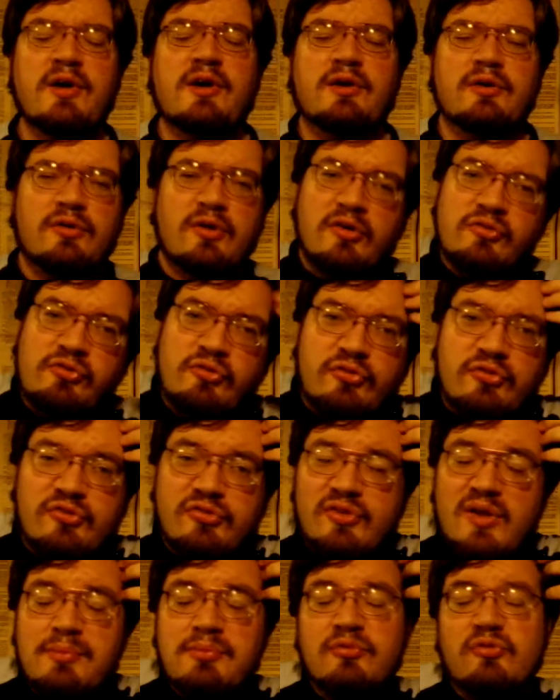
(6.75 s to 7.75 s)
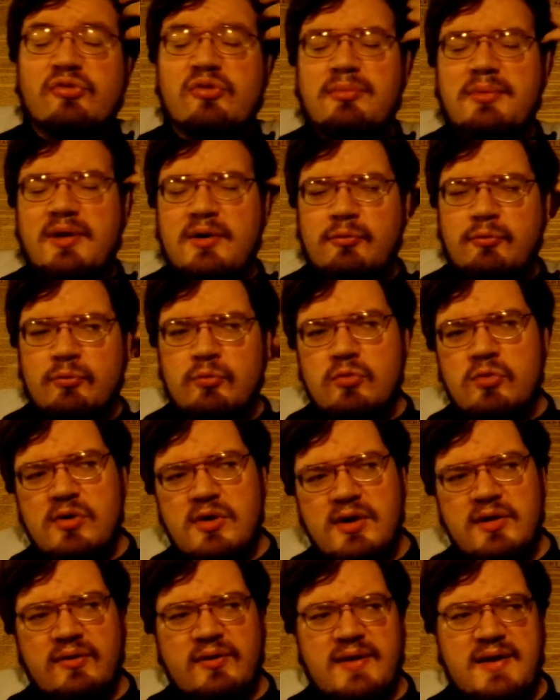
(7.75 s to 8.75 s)
consciousness happens to be a
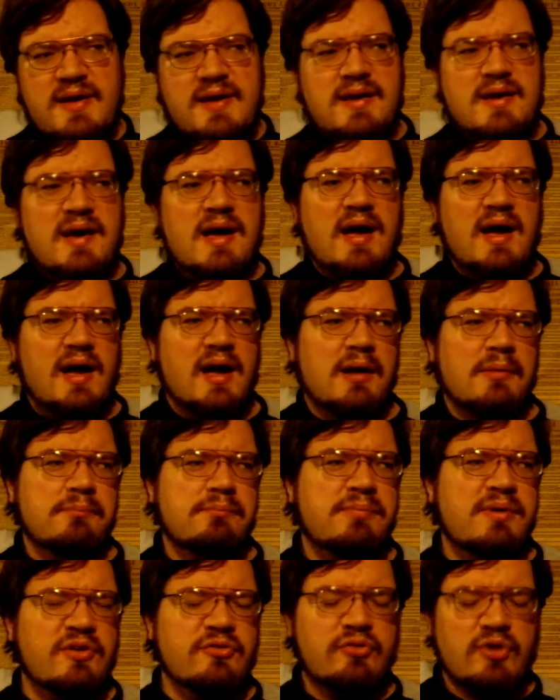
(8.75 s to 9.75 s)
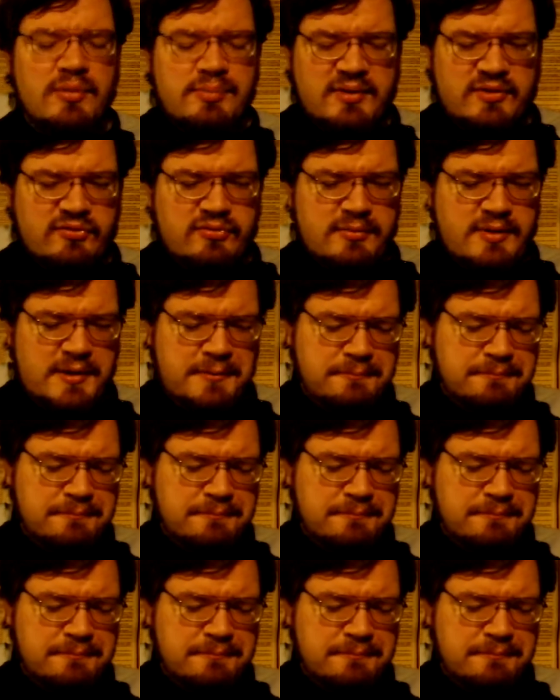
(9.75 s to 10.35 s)
really big topic for me.